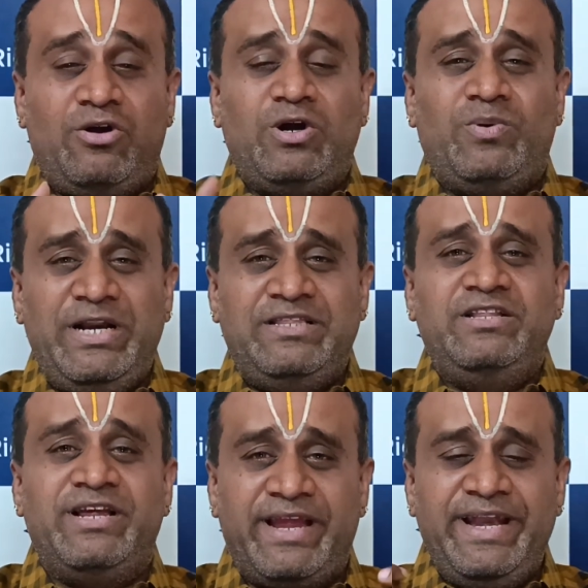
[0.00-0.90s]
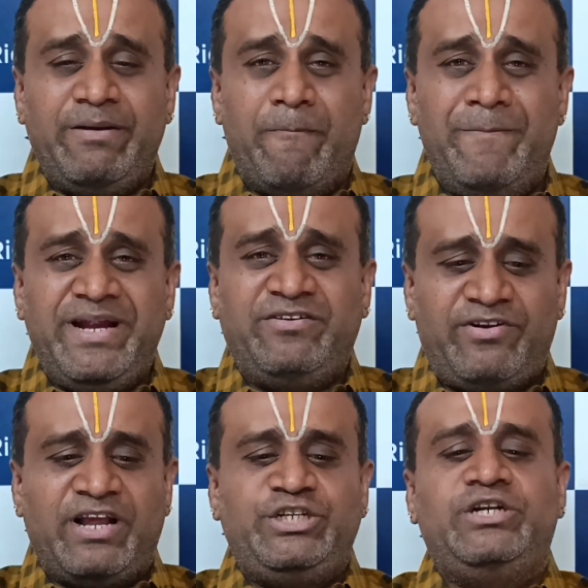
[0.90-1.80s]
Not only that, they're gaining big
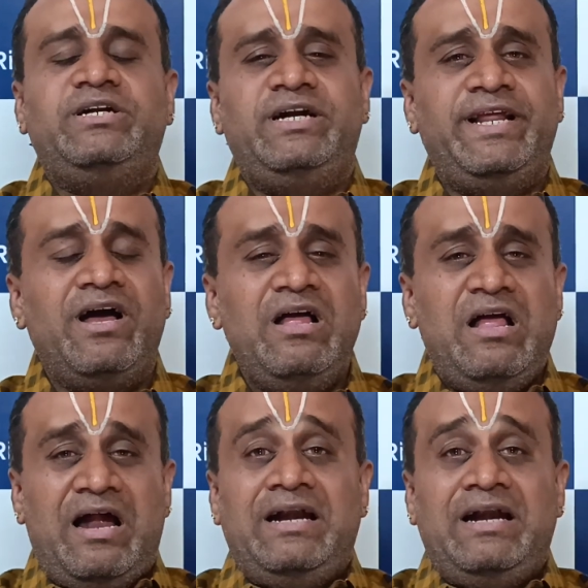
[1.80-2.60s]
traction in India